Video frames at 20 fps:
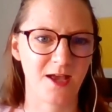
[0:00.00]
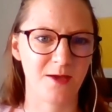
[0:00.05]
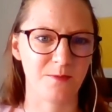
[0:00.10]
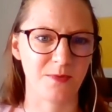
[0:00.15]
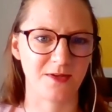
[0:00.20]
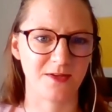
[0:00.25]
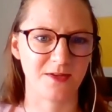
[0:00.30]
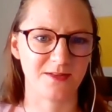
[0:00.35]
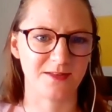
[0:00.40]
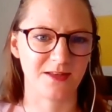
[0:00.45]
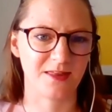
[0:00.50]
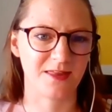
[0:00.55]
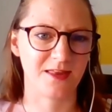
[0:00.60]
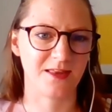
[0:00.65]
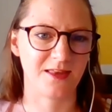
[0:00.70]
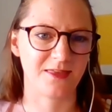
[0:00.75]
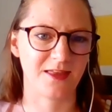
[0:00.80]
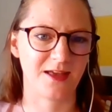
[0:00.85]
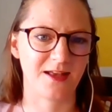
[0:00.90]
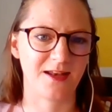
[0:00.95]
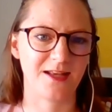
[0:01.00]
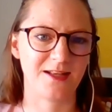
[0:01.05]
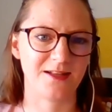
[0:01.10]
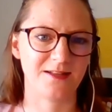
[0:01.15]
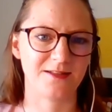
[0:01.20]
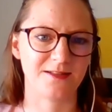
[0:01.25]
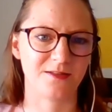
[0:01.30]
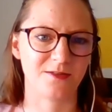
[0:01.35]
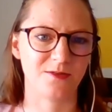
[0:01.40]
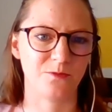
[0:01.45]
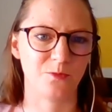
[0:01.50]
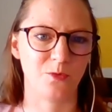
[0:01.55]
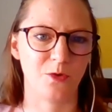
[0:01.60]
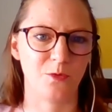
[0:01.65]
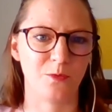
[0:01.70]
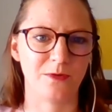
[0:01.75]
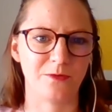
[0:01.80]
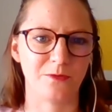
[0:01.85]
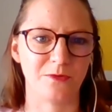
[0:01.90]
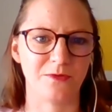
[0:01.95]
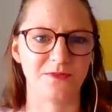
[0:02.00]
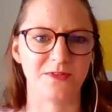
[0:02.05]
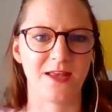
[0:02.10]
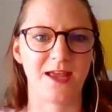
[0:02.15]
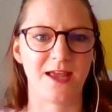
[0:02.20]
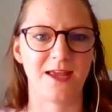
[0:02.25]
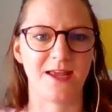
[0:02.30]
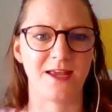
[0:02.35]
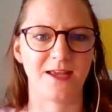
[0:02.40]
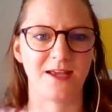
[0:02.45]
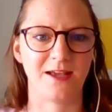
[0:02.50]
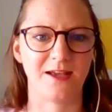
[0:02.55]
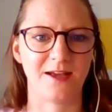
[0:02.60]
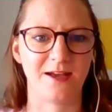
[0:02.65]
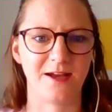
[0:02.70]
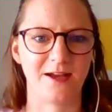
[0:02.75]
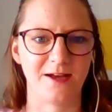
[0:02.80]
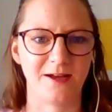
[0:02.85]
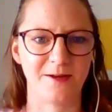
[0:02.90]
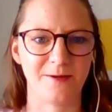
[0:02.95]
because I think that is what we're all saying.